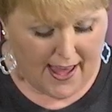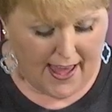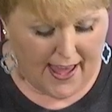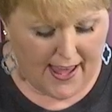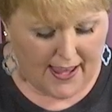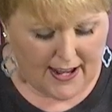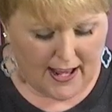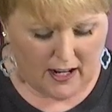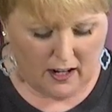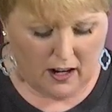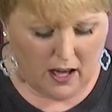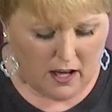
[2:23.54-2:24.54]
And I
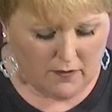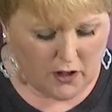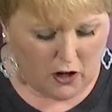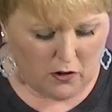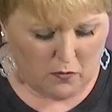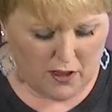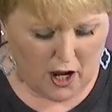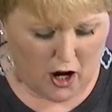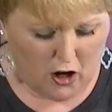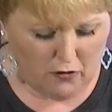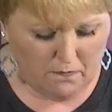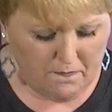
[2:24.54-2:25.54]
love talking with
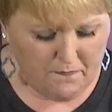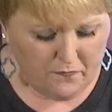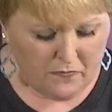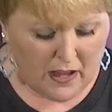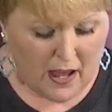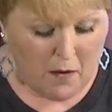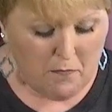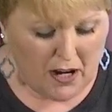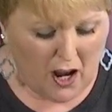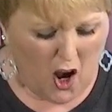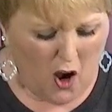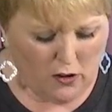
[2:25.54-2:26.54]
her, but
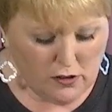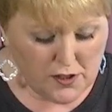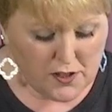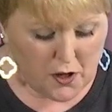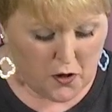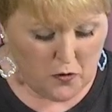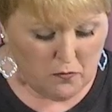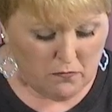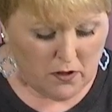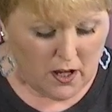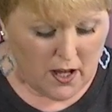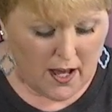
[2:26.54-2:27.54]
I also
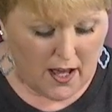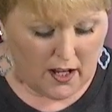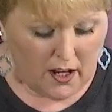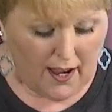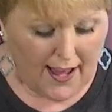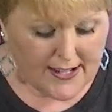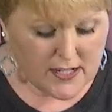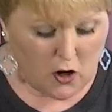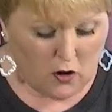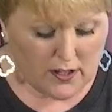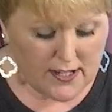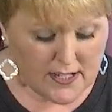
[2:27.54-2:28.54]
like
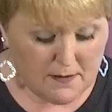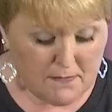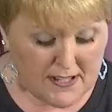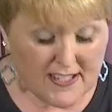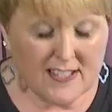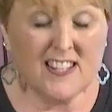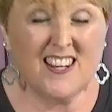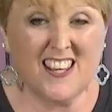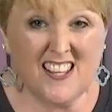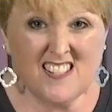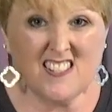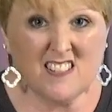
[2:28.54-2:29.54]
talking to Miss
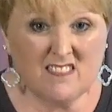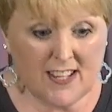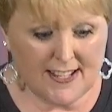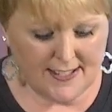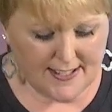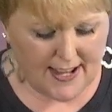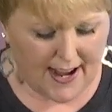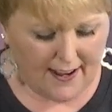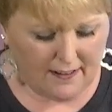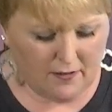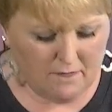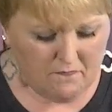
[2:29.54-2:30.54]
Denise
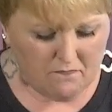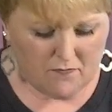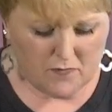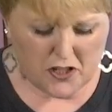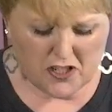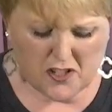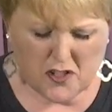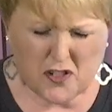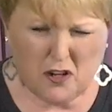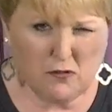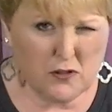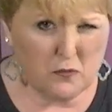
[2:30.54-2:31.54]
inside. She's
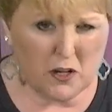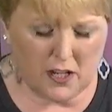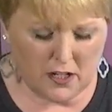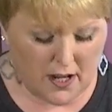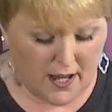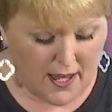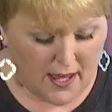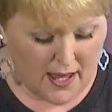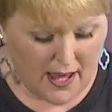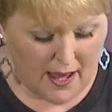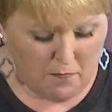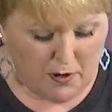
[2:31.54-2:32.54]
so sweet.
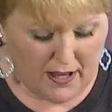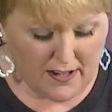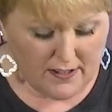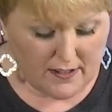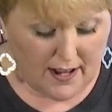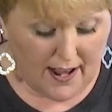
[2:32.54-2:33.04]
But